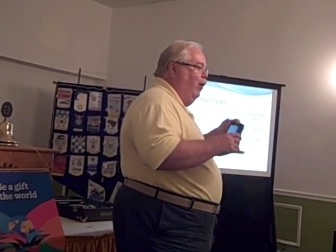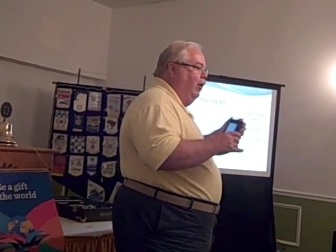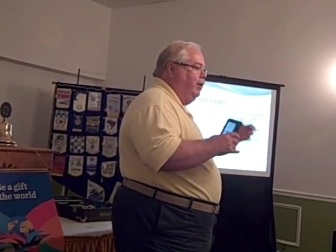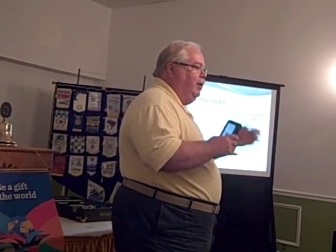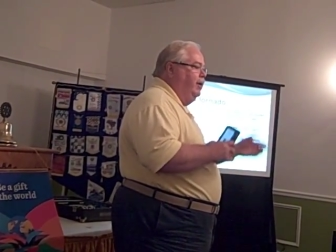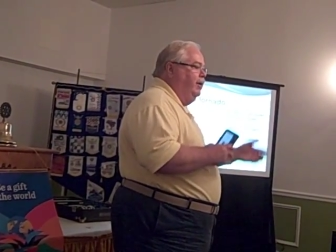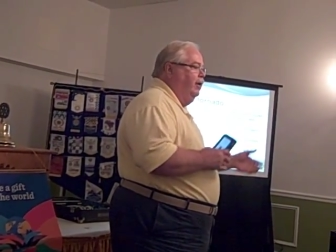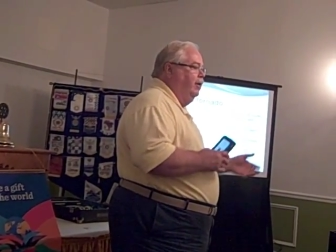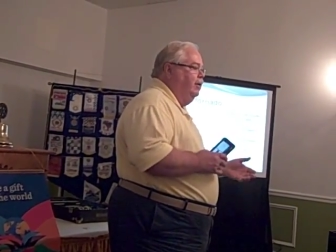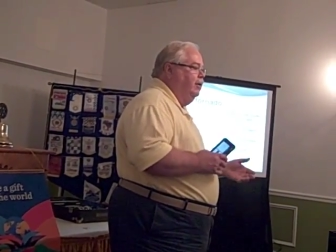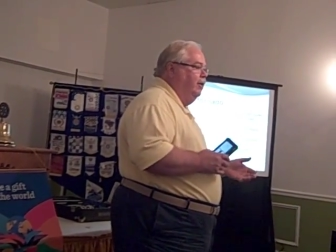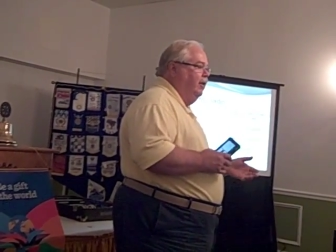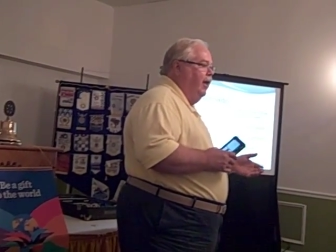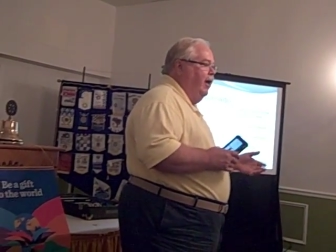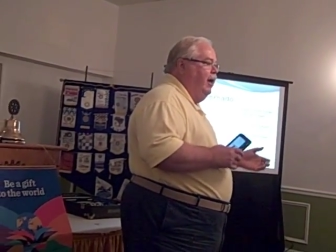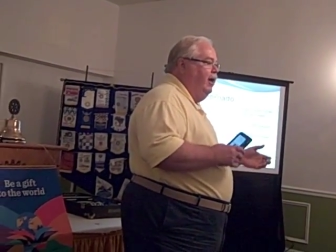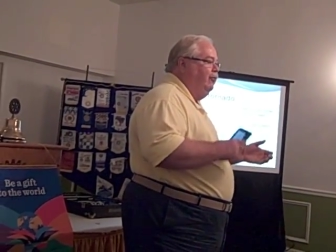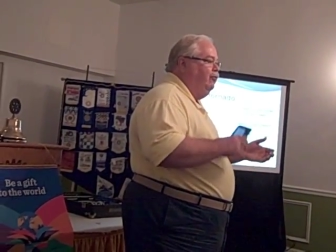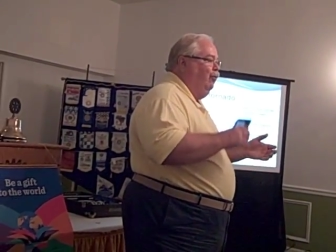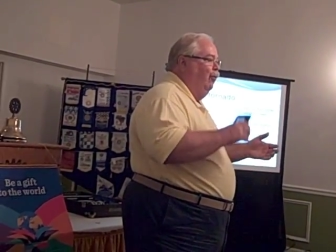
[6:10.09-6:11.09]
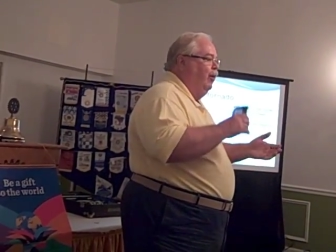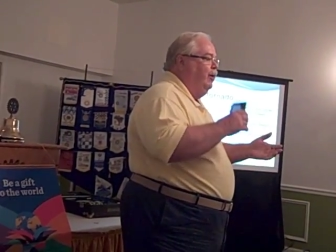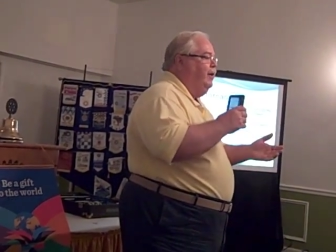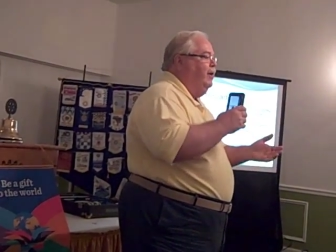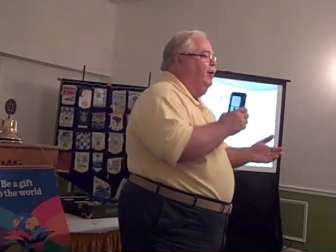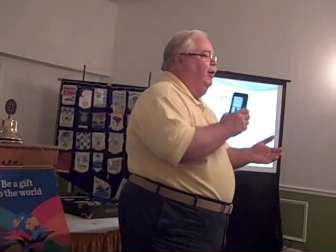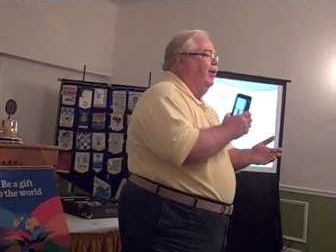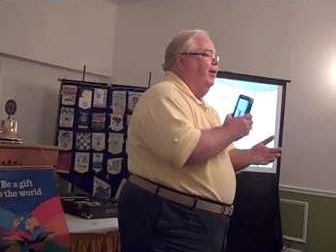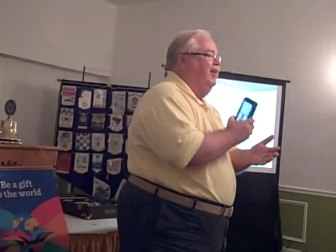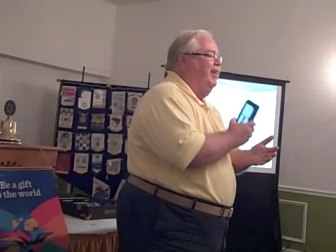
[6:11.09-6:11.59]
walking on glass,
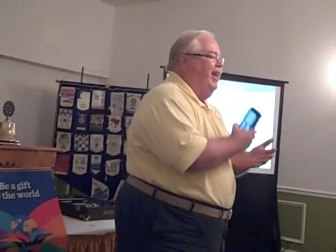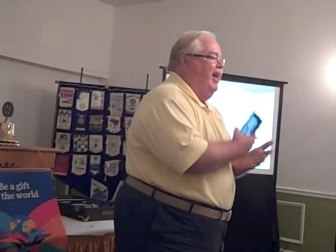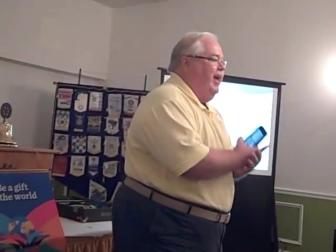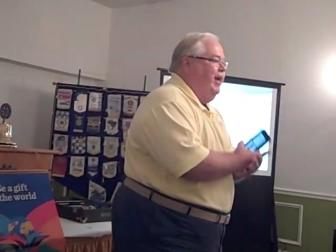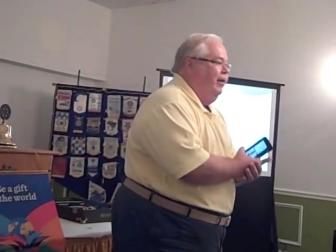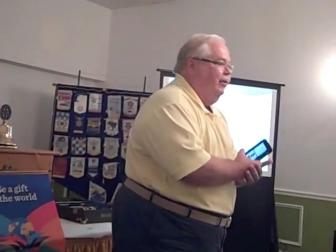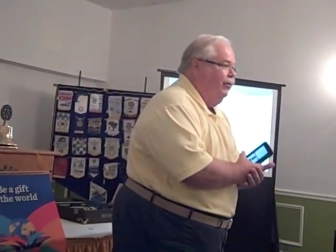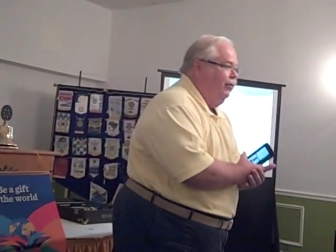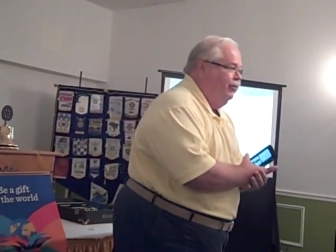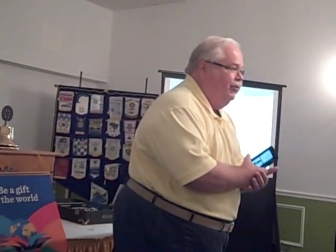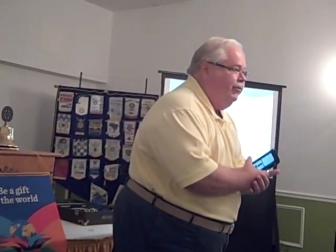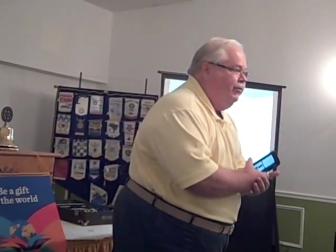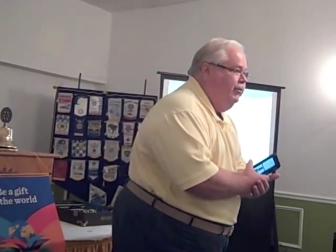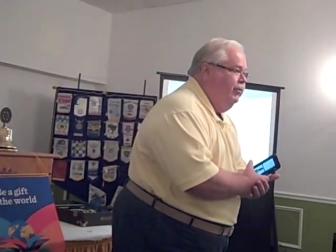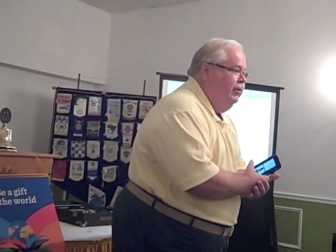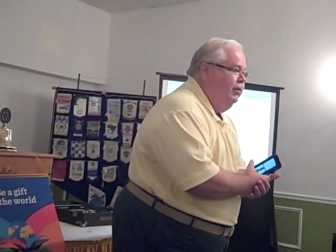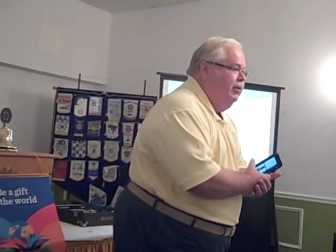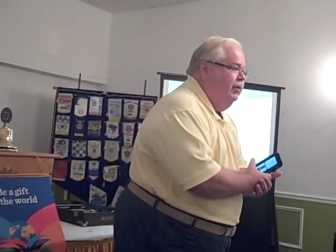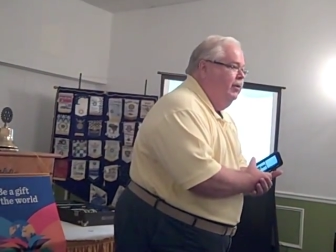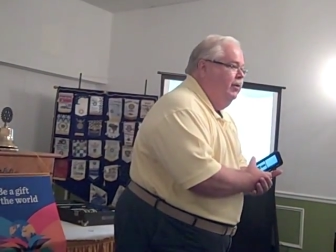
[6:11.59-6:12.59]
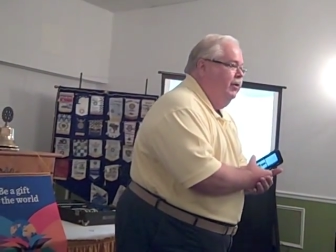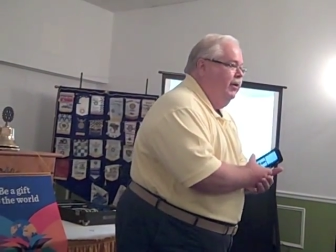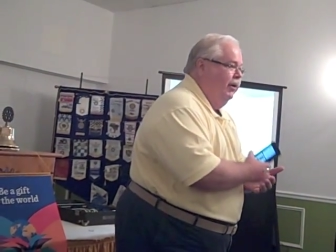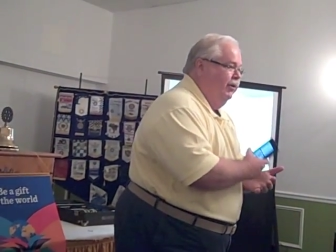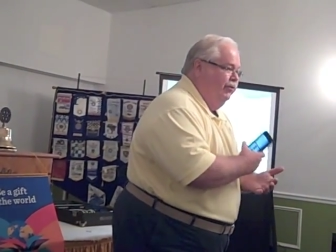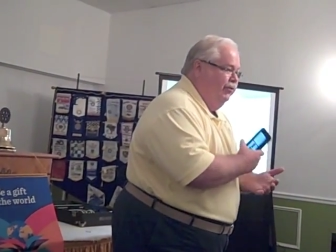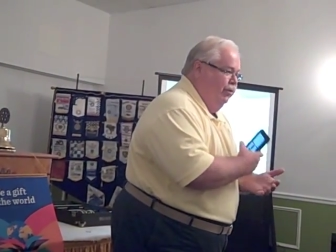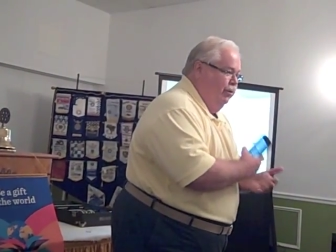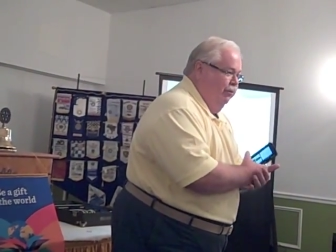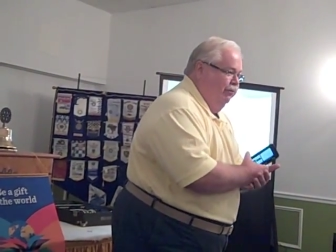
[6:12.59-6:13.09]
walking on nails
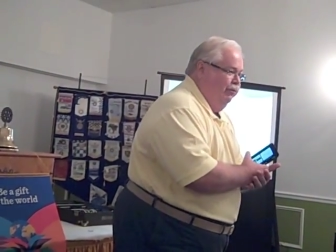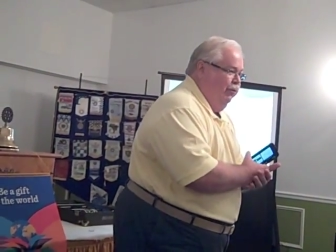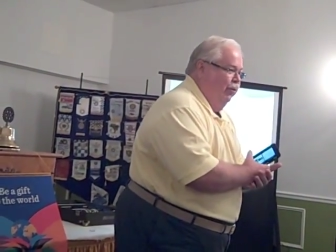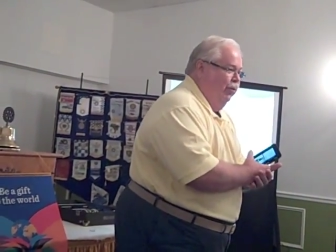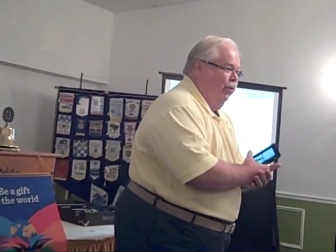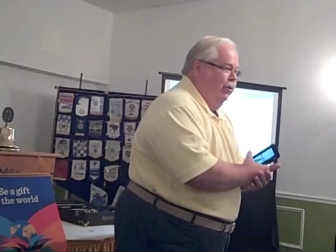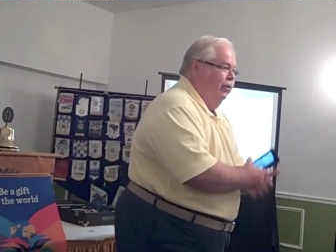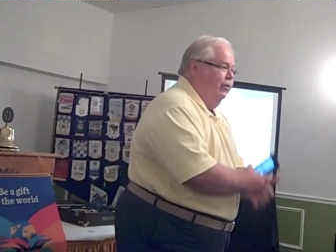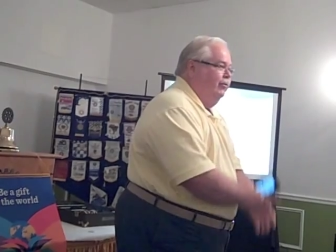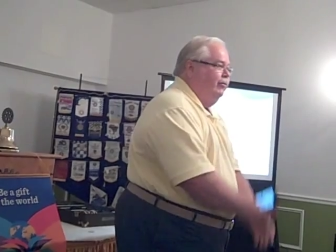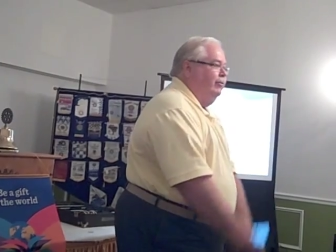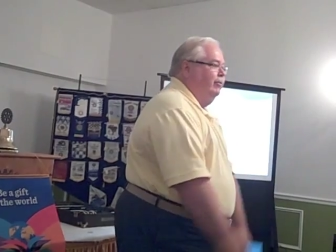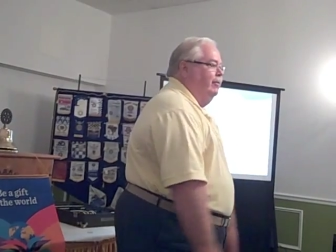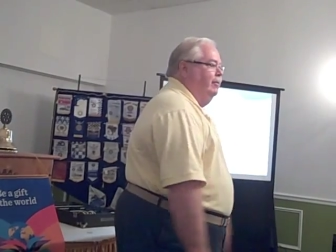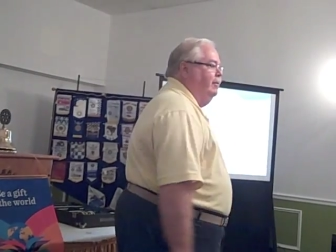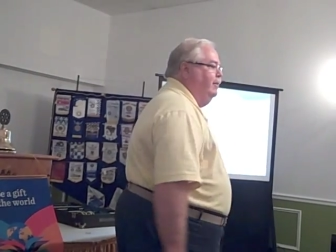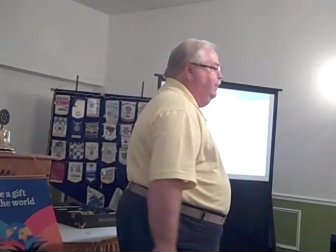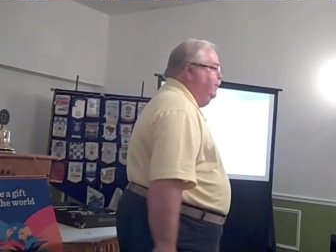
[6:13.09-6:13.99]
in two fours.